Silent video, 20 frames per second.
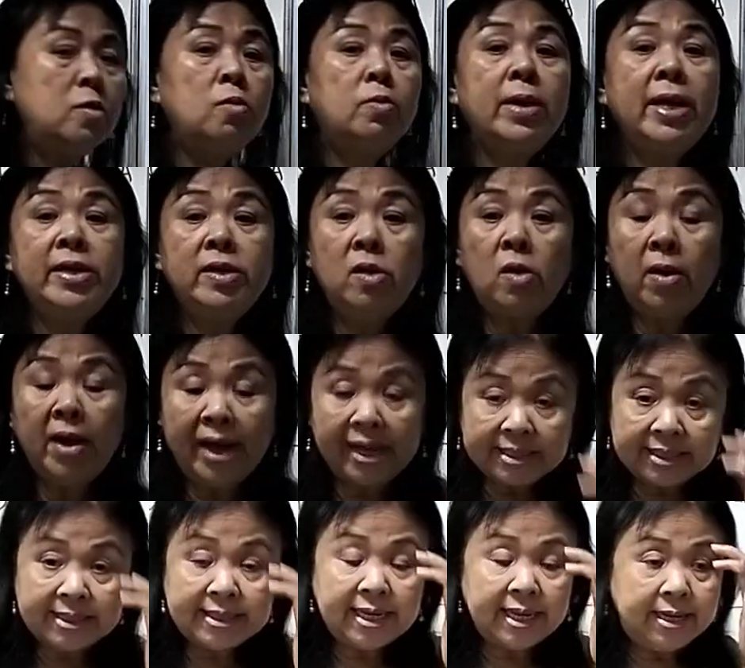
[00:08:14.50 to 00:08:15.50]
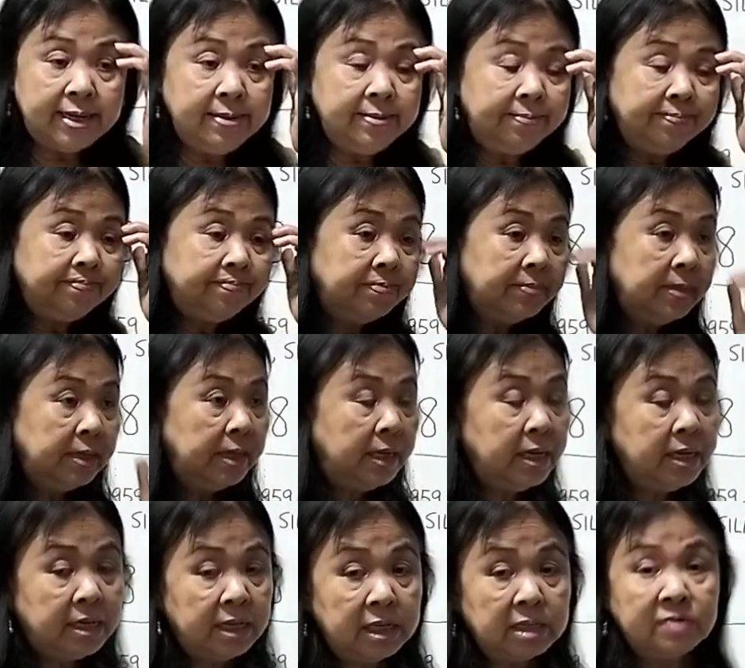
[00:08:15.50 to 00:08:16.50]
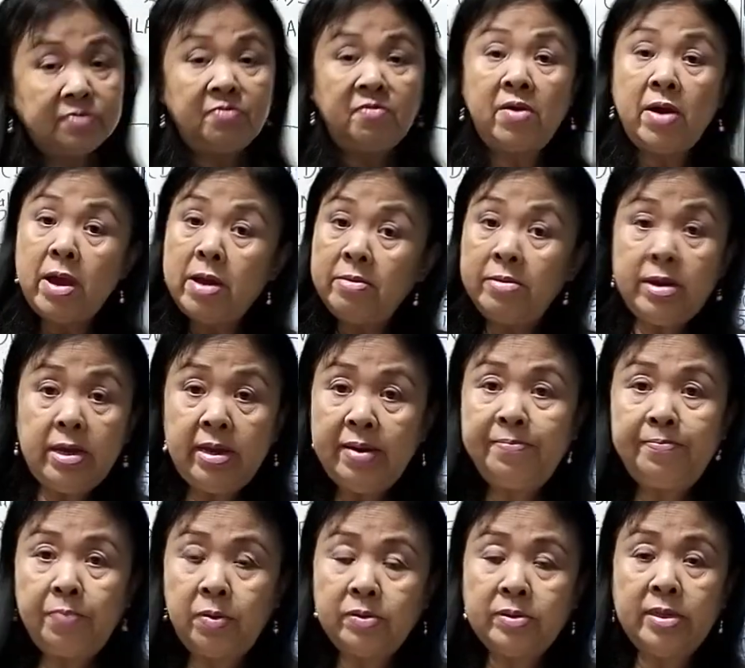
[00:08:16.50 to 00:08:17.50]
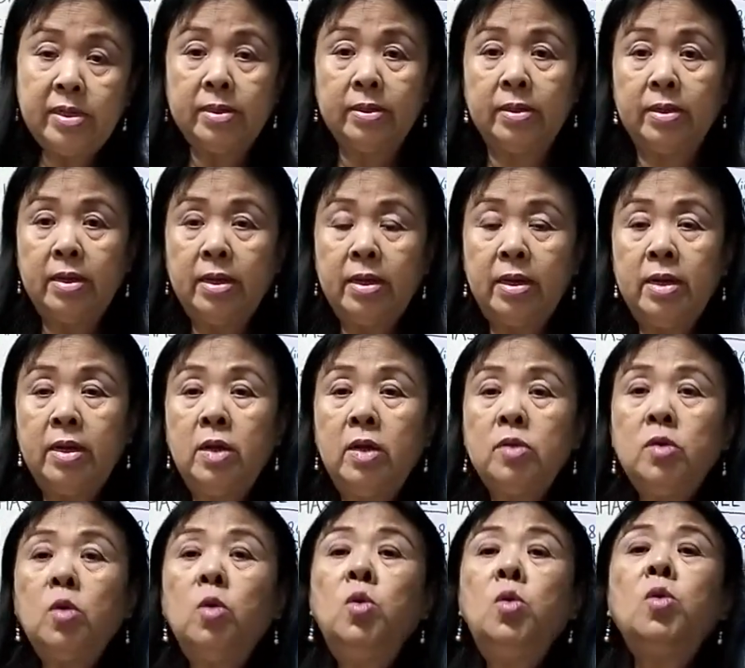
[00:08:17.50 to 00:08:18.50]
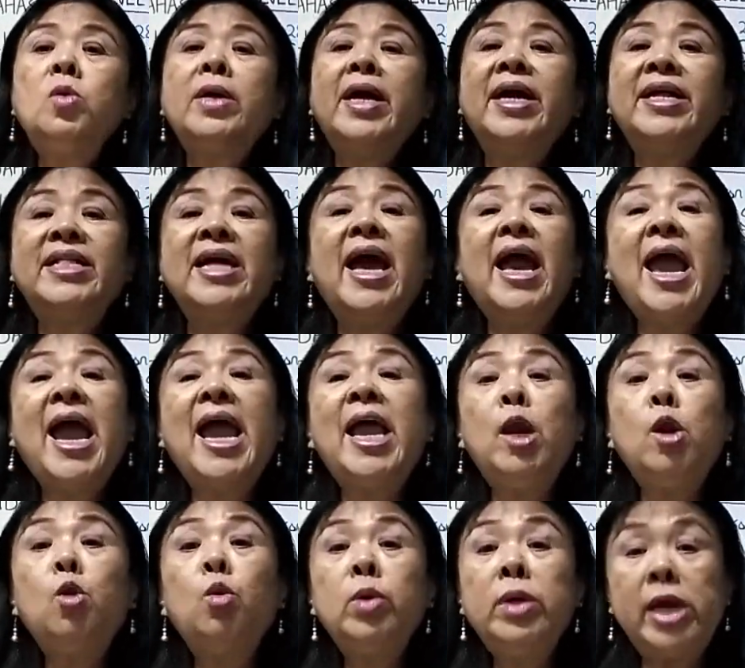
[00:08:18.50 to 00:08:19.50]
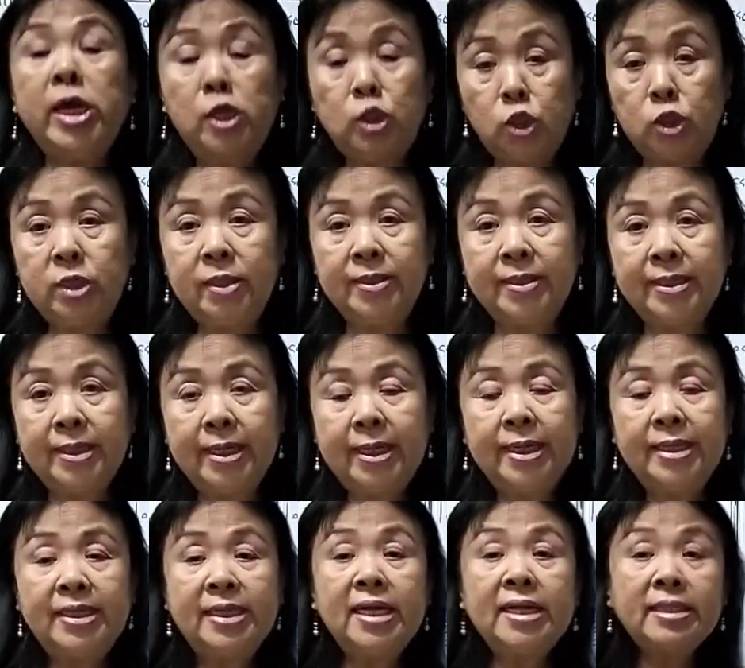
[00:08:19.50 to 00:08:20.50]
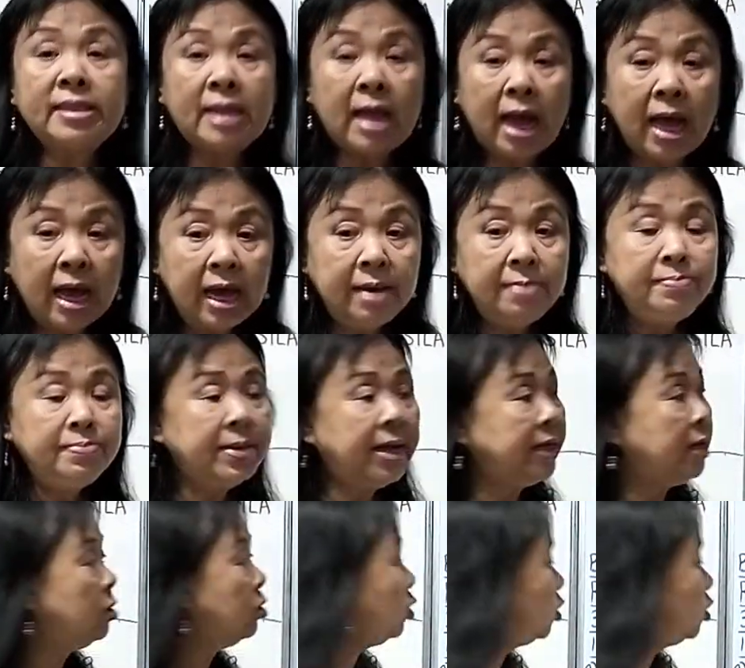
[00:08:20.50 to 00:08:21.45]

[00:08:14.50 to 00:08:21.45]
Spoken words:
you write your essay, it is very important to look at the allocation, the time that